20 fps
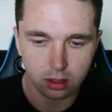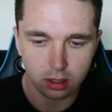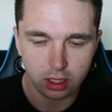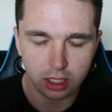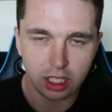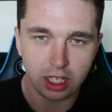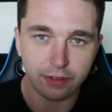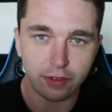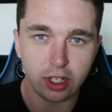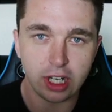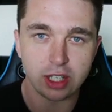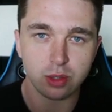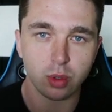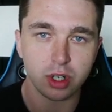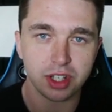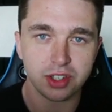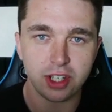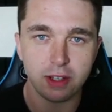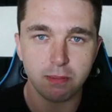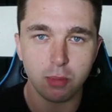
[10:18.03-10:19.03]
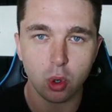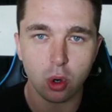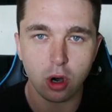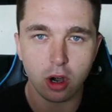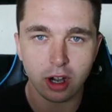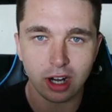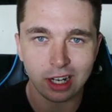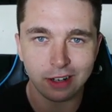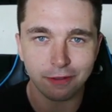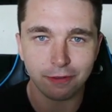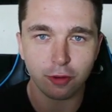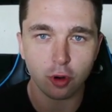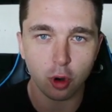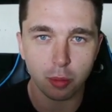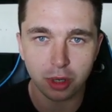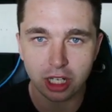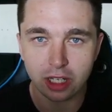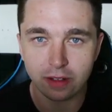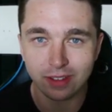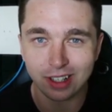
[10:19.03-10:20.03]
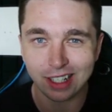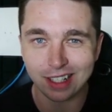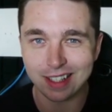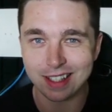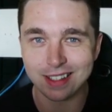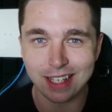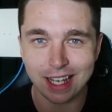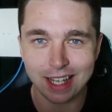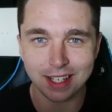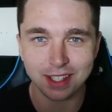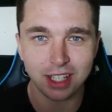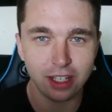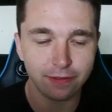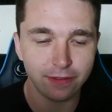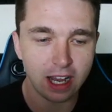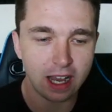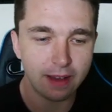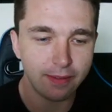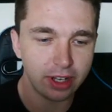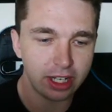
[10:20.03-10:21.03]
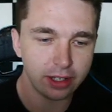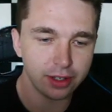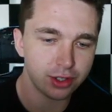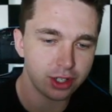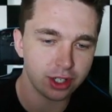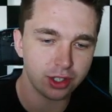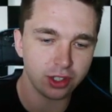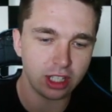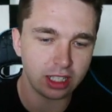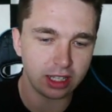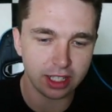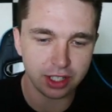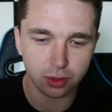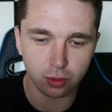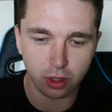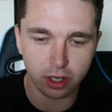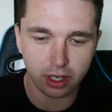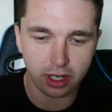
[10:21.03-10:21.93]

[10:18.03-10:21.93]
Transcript: If you guys want to see more informative and concise DeFi videos just like this one,